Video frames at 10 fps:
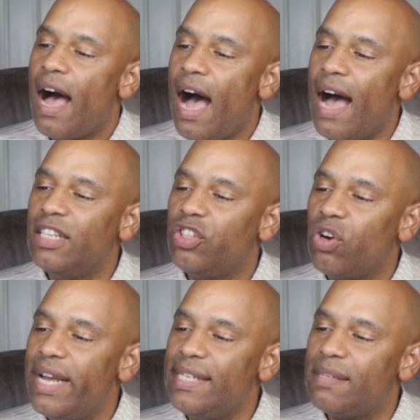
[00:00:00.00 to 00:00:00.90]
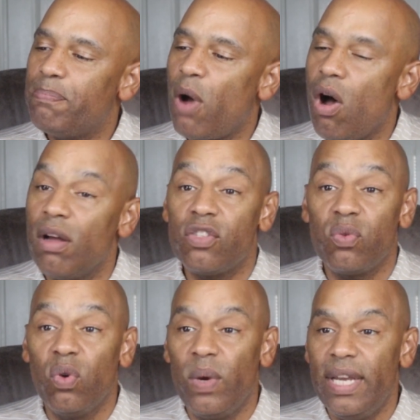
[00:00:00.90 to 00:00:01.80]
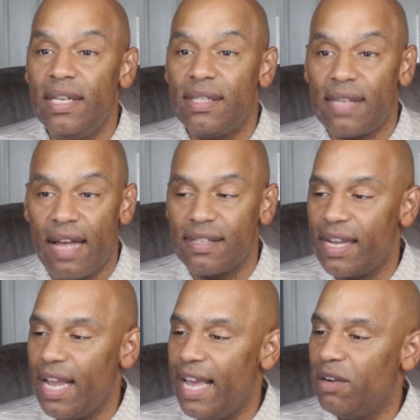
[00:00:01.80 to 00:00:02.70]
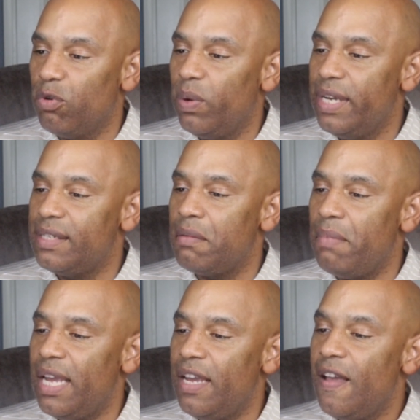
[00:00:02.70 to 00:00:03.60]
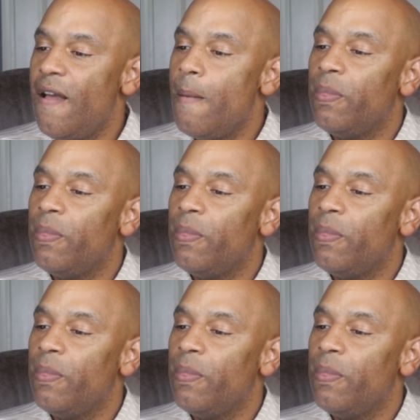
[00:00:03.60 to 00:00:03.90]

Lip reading: Andres Ponce Ruiz, sounds like Andy Ruiz to me,